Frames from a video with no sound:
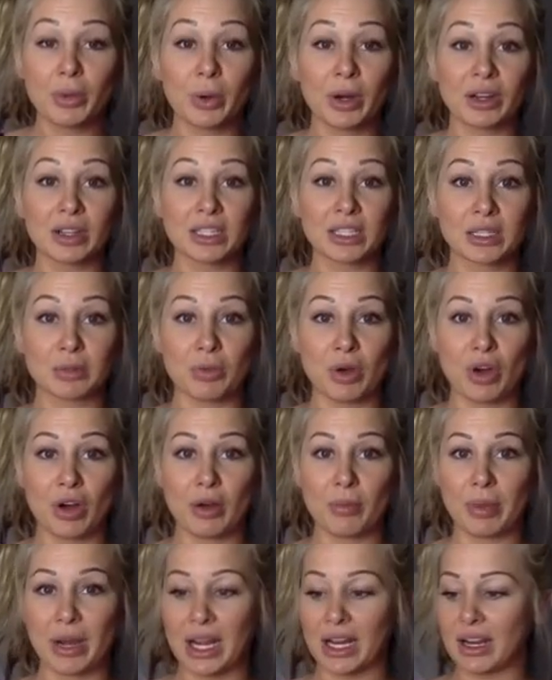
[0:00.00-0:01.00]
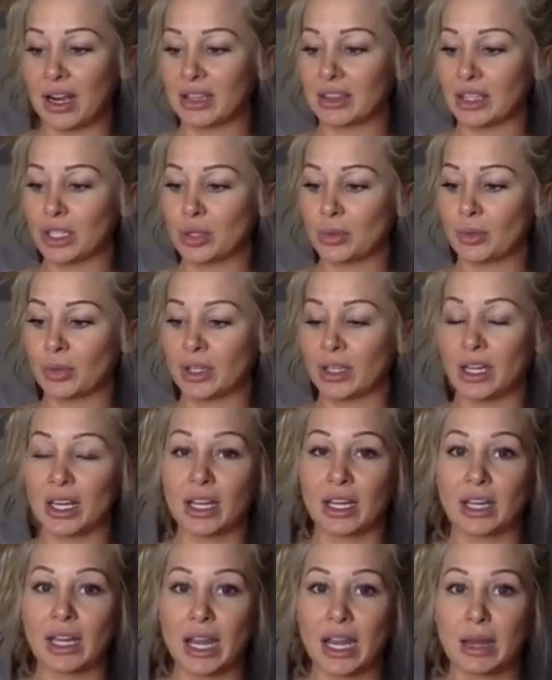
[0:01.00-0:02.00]
wear a small, but I got this one
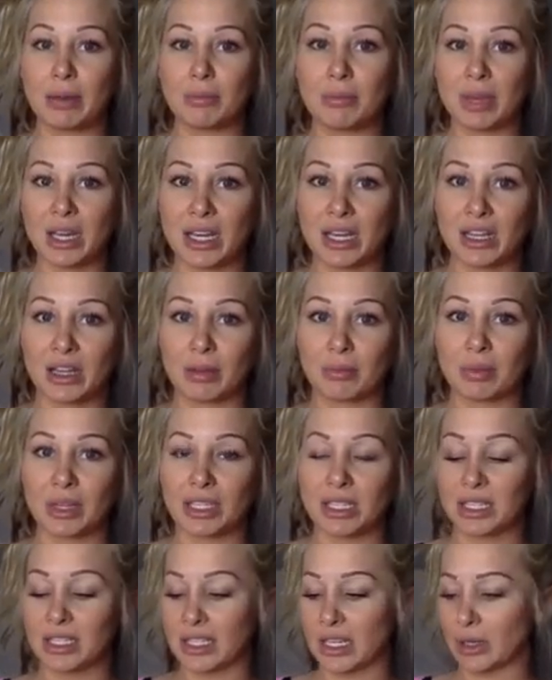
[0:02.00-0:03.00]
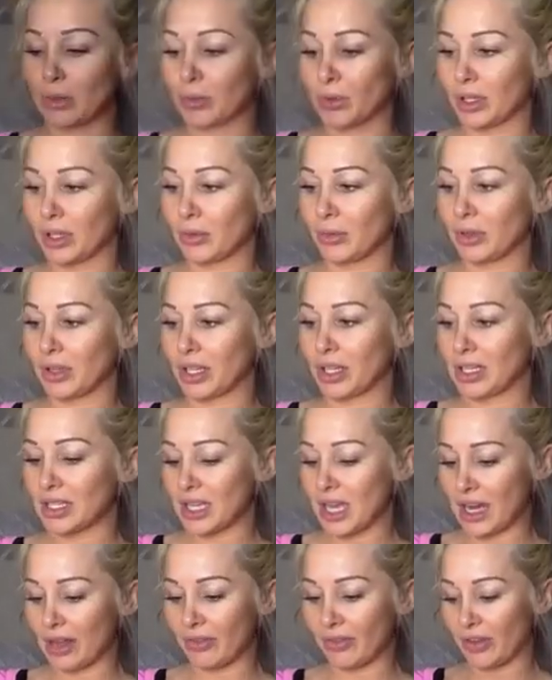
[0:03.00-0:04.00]
in a medium because it's like really, really
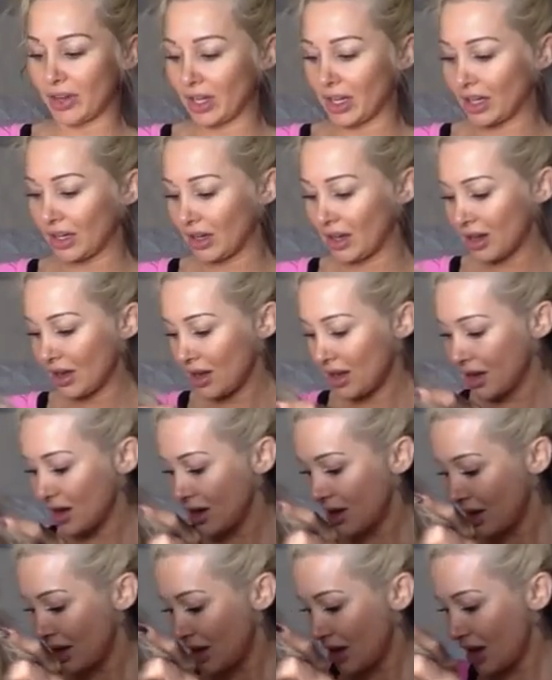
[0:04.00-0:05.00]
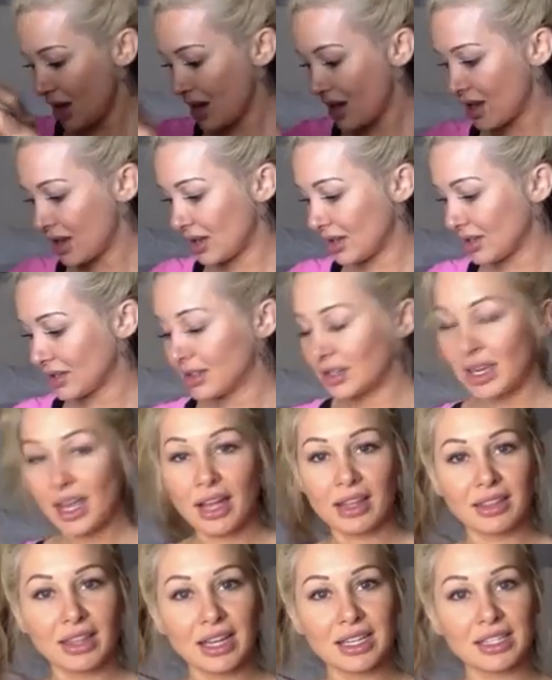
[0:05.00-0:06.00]
tight fitting. And
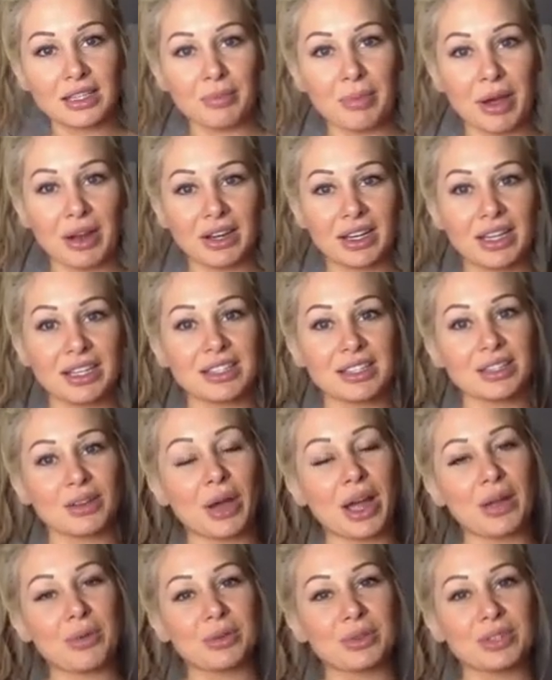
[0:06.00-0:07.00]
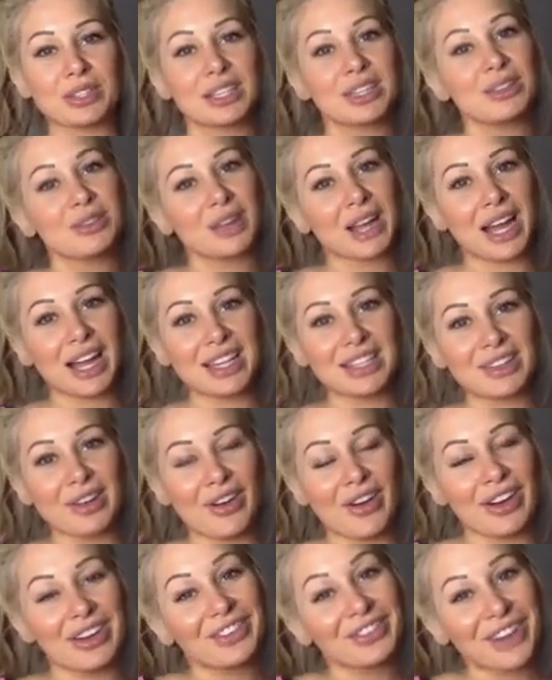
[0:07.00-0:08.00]
yeah, that's about it. So I will see you guys
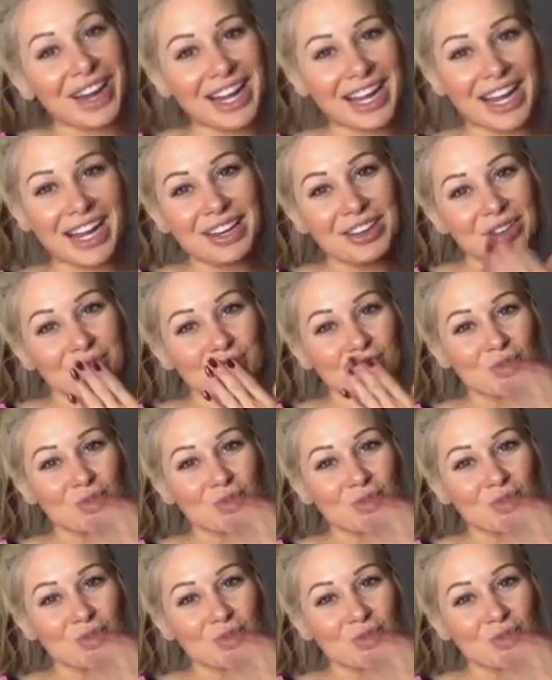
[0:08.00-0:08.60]
on Friday.